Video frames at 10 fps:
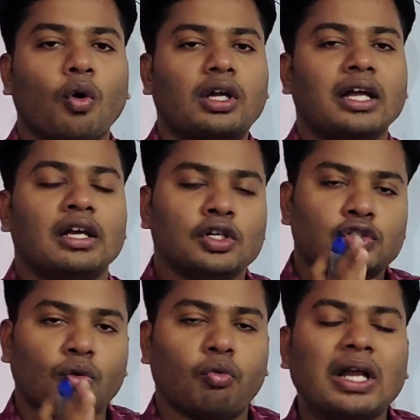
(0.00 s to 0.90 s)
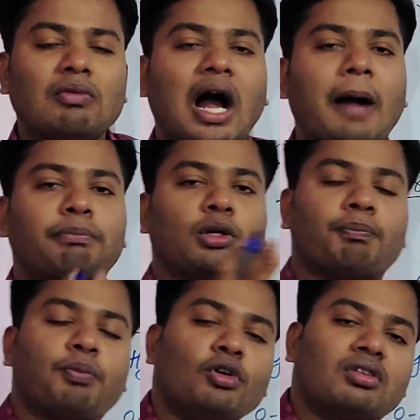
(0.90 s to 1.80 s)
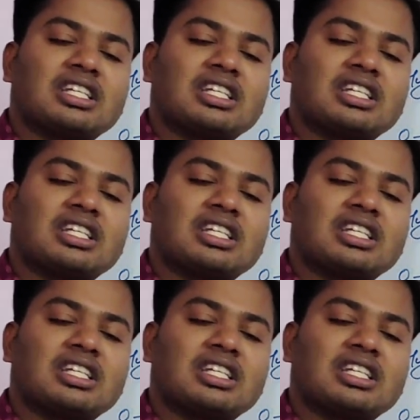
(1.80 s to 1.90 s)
Okay. So when you have to put